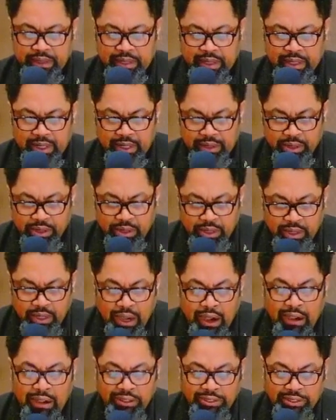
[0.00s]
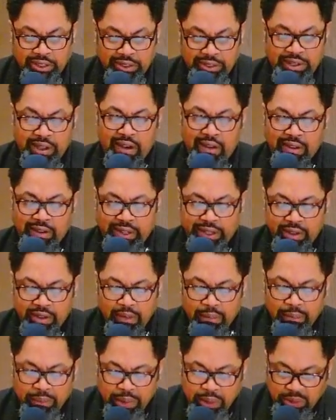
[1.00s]
and you can cause a donkey
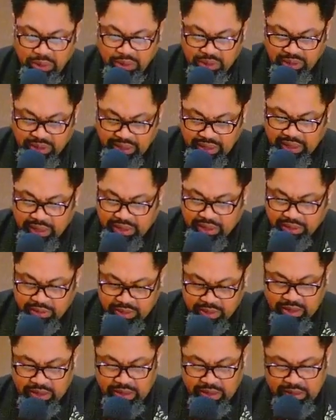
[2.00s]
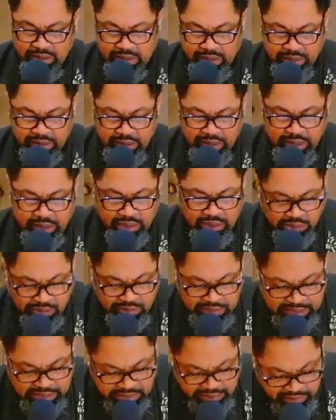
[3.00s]
or mule to utter words, and the
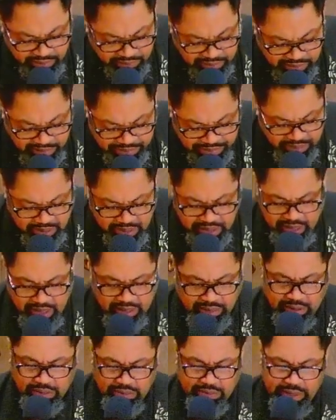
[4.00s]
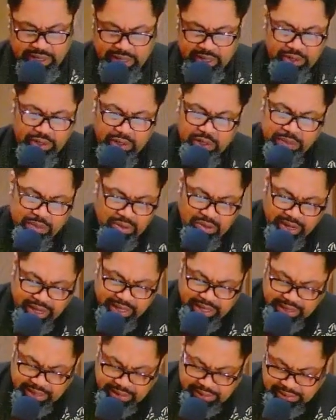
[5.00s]
trees of Lebanon to render you
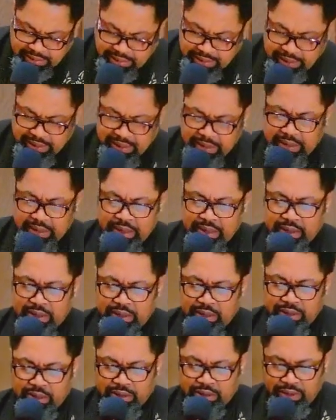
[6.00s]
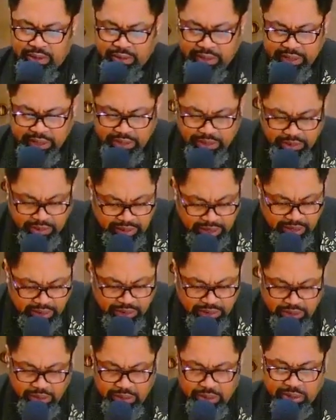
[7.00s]
praise, certainly you
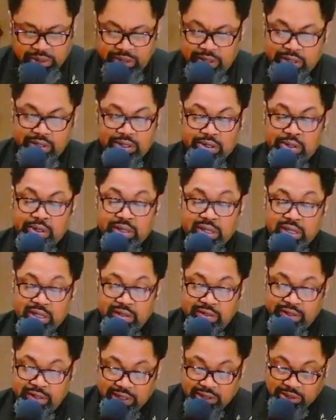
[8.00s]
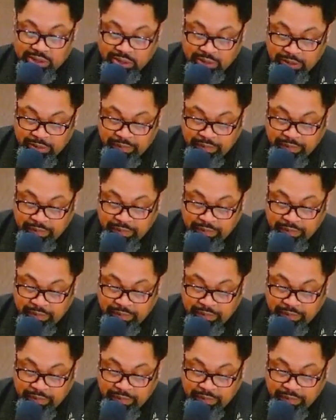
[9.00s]
can use this earthen vessel.